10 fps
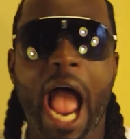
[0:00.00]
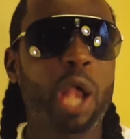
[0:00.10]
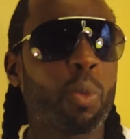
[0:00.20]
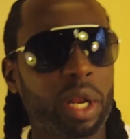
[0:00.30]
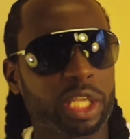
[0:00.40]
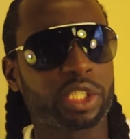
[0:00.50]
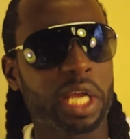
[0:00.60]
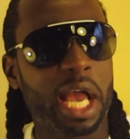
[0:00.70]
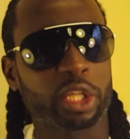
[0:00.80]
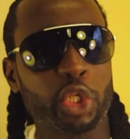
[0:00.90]
I want a
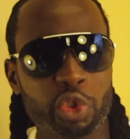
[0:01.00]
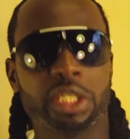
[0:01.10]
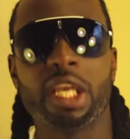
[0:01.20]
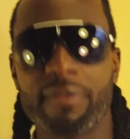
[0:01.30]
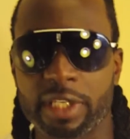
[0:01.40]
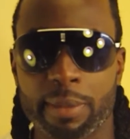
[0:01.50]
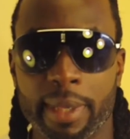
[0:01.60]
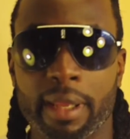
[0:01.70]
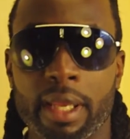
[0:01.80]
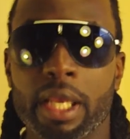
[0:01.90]
child and you should give it
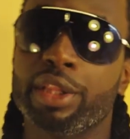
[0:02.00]
to me.